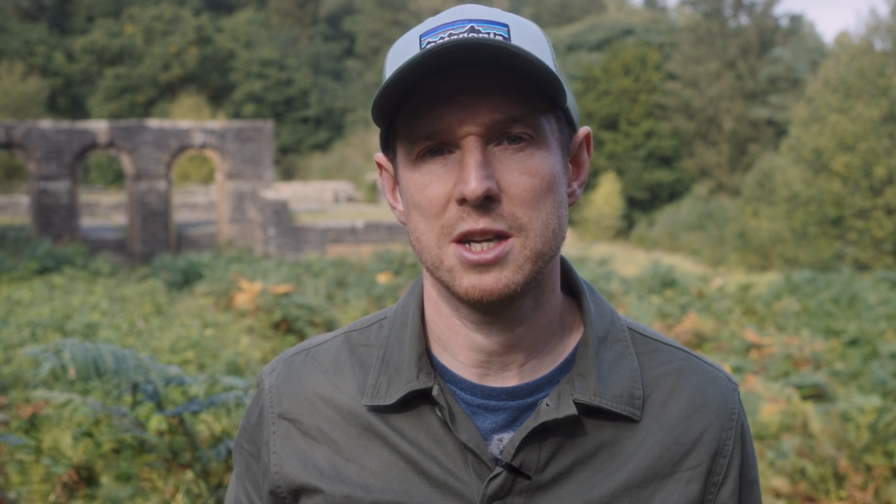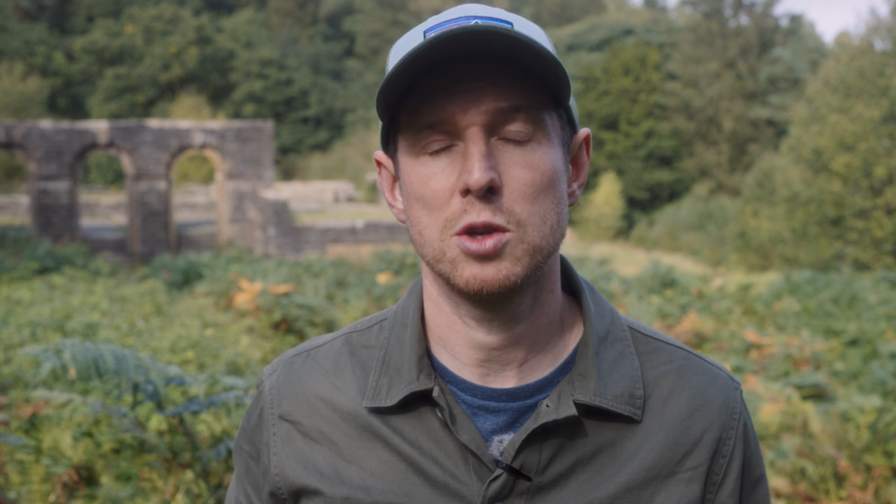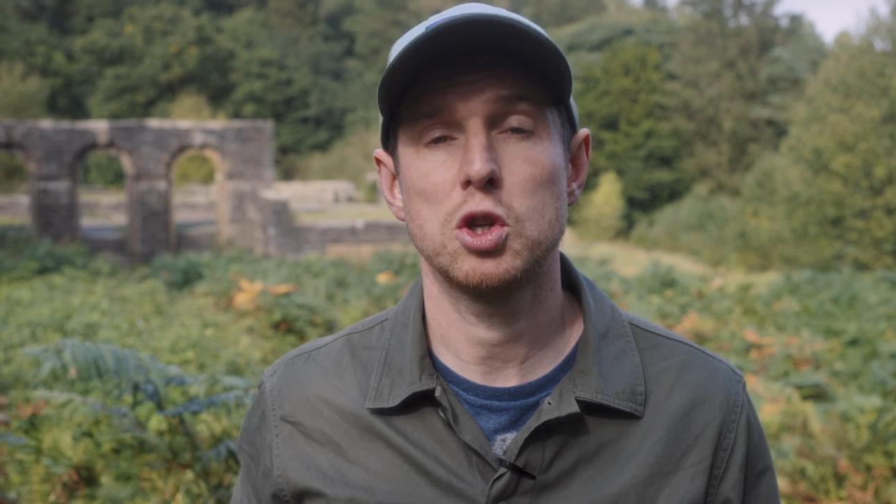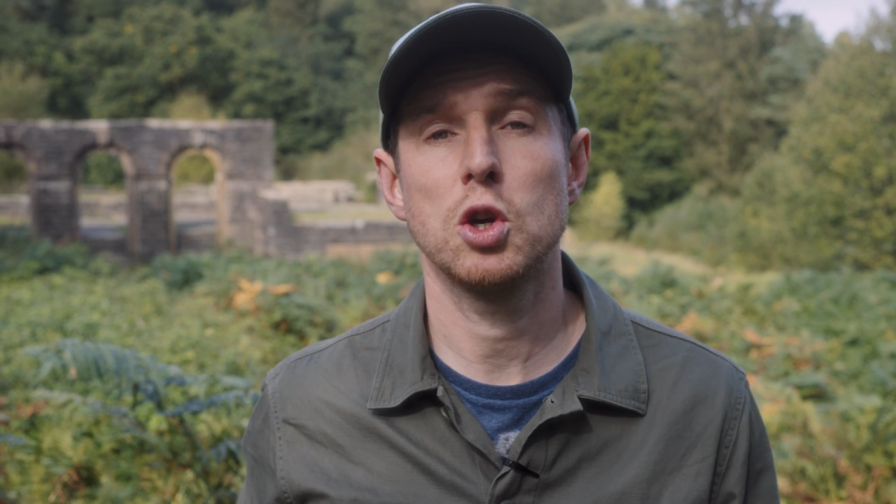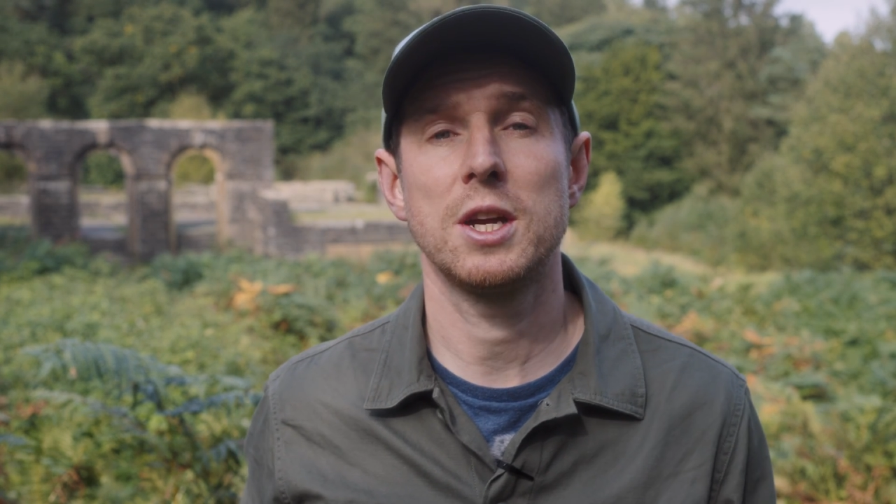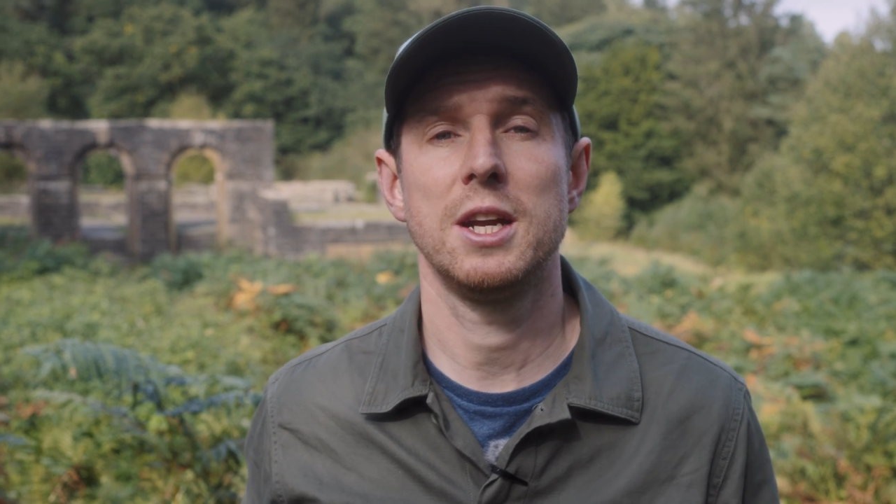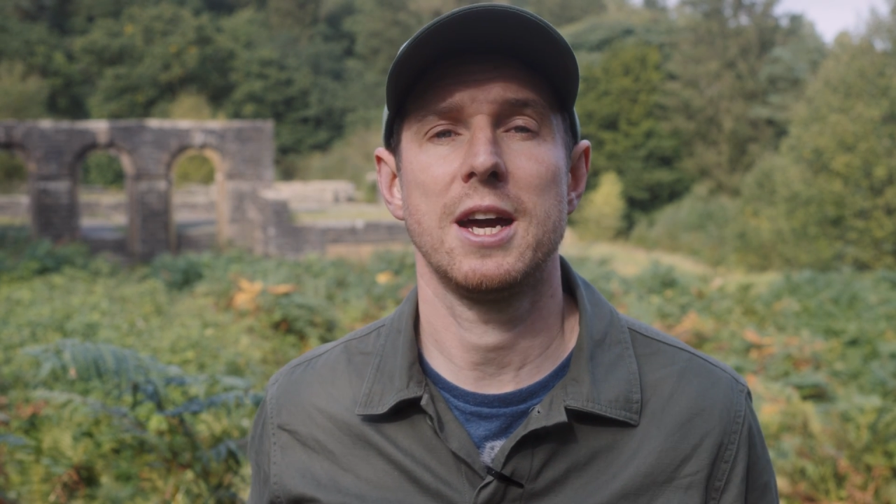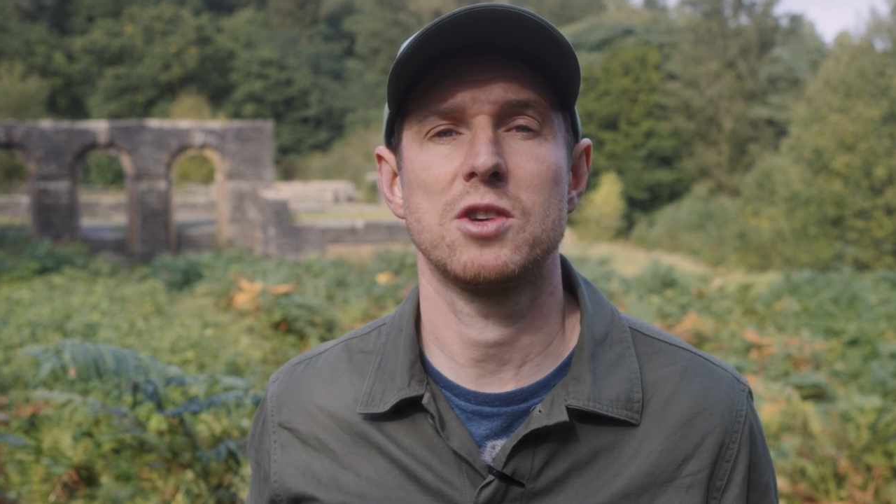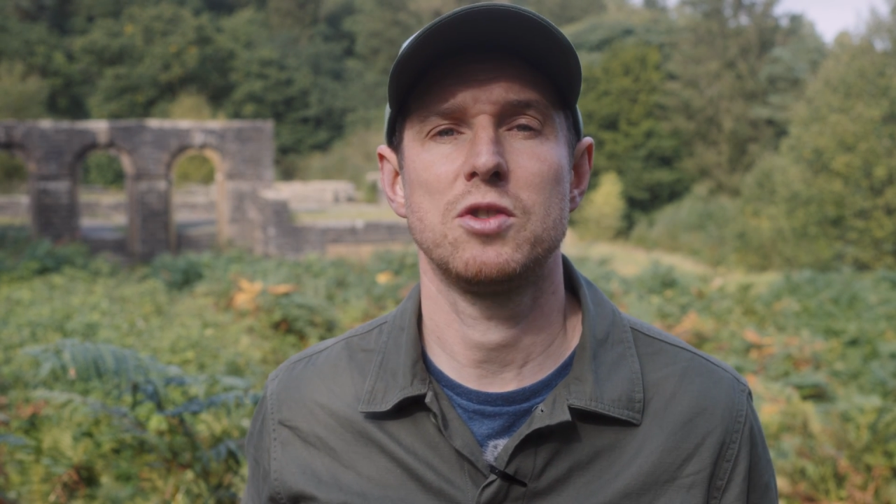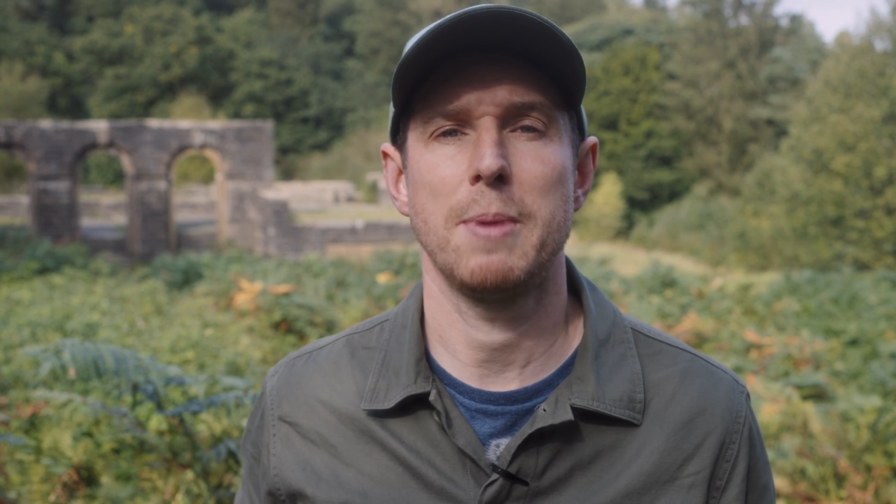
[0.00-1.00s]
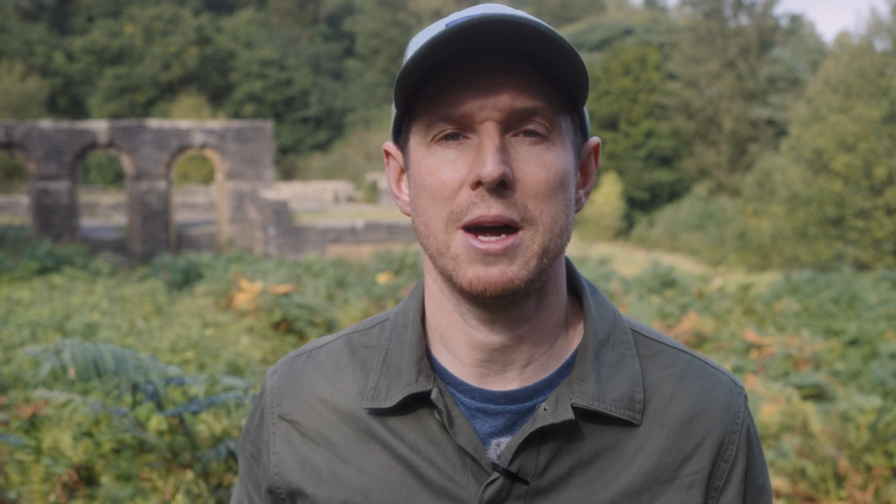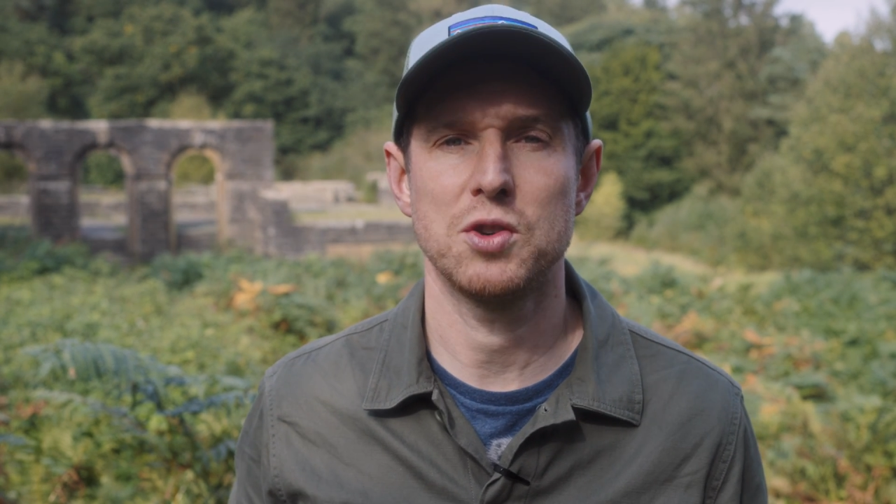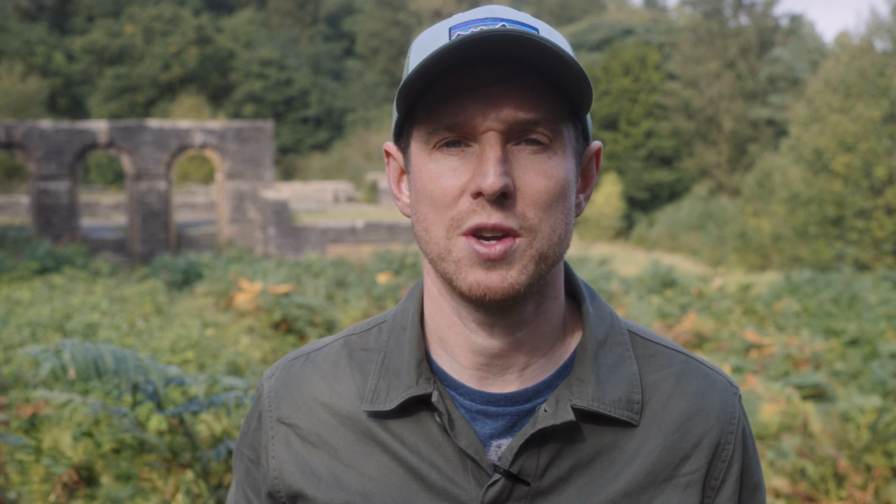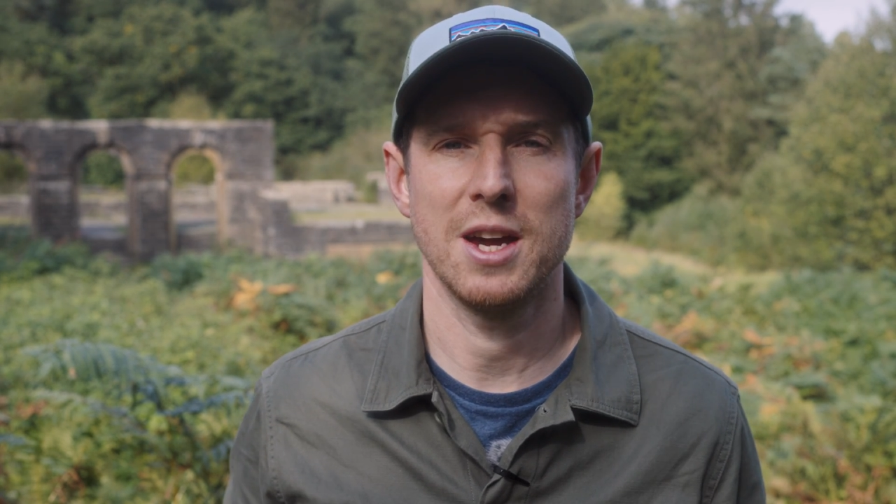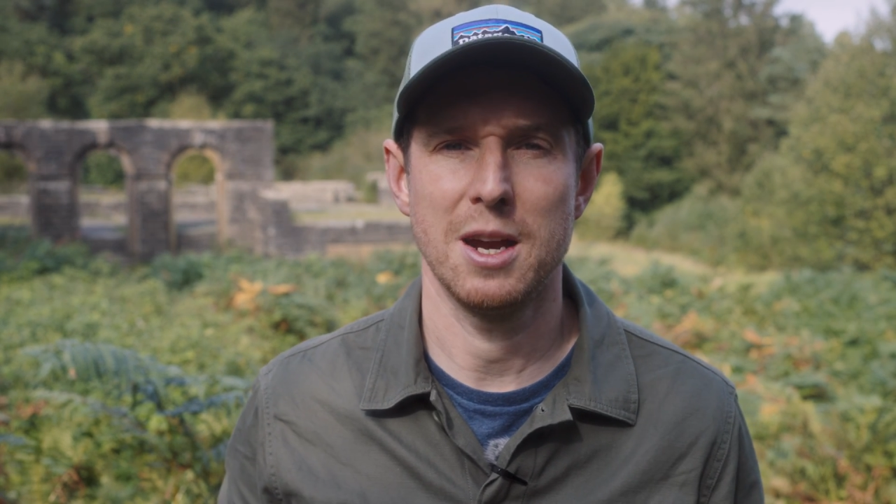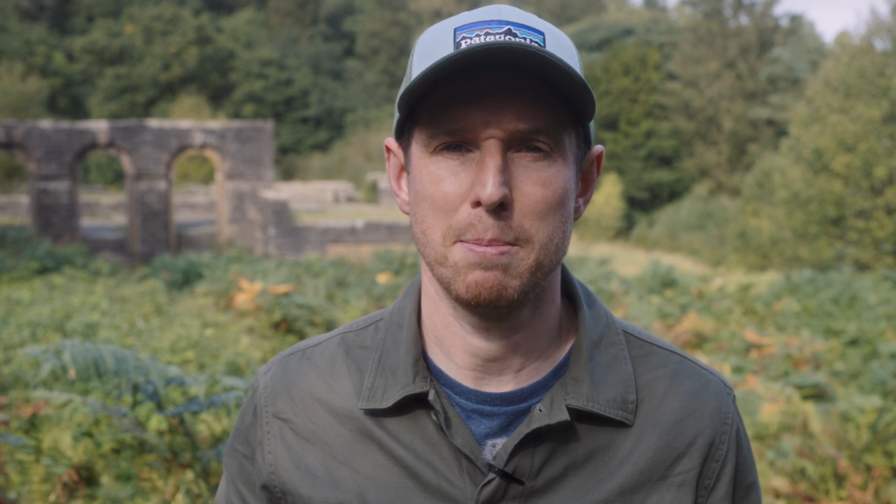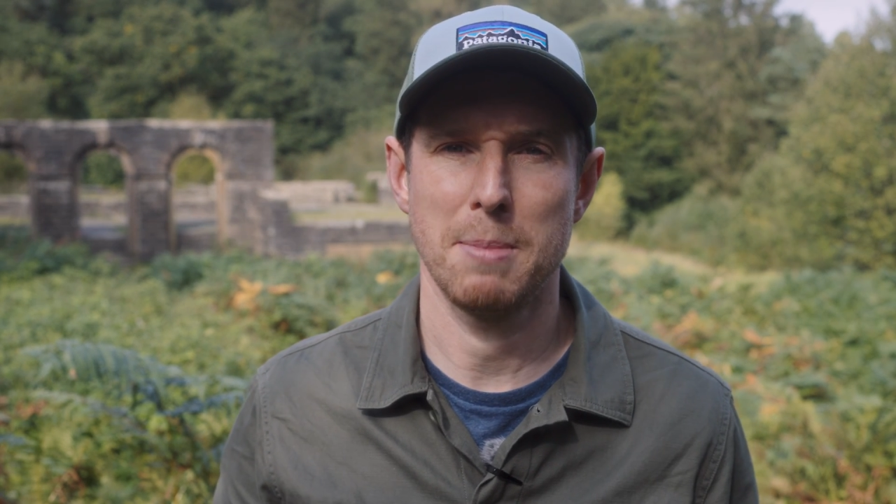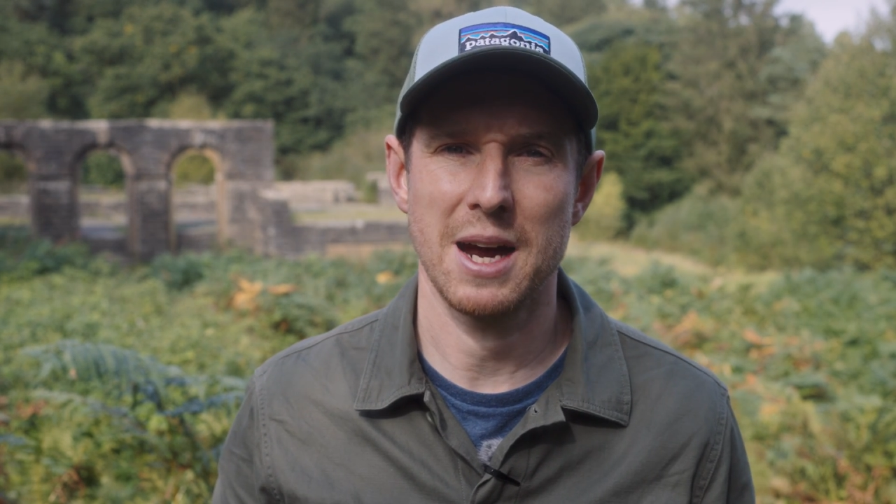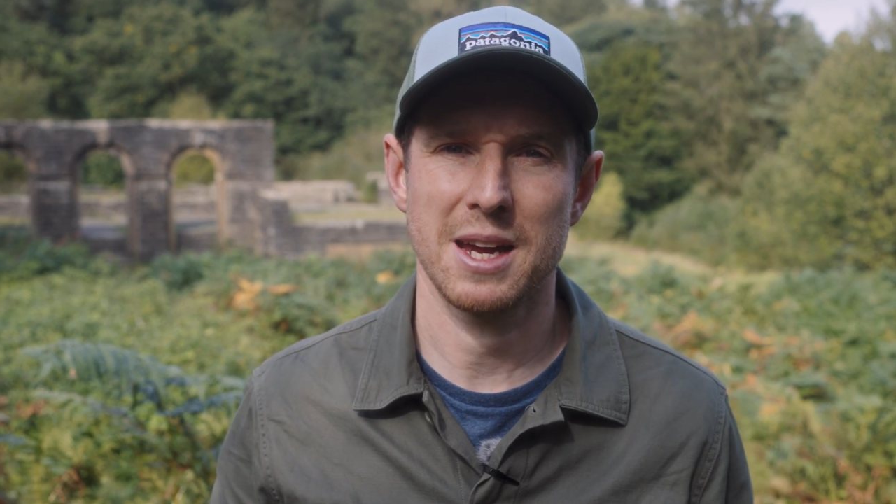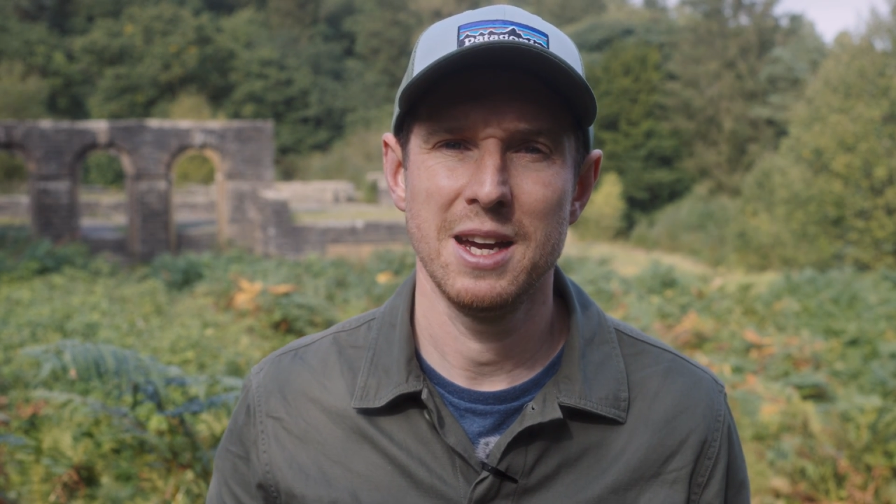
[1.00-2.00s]
so chucking an extra battery in a
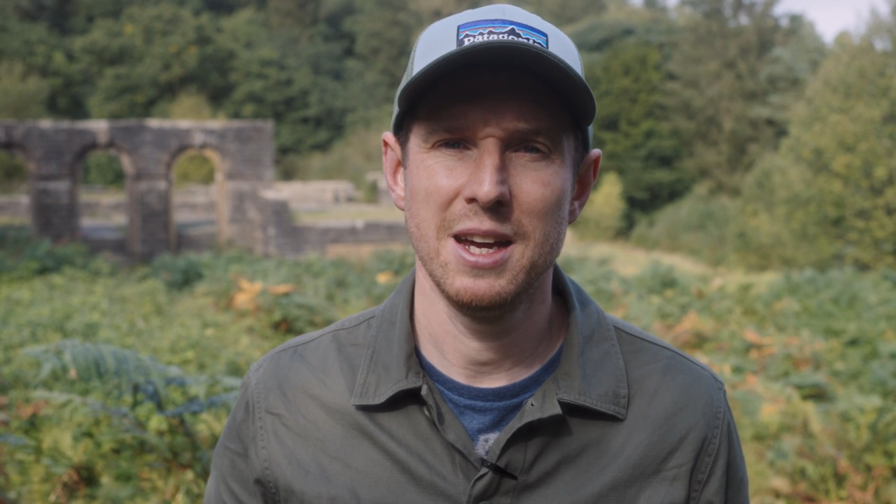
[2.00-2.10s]
bag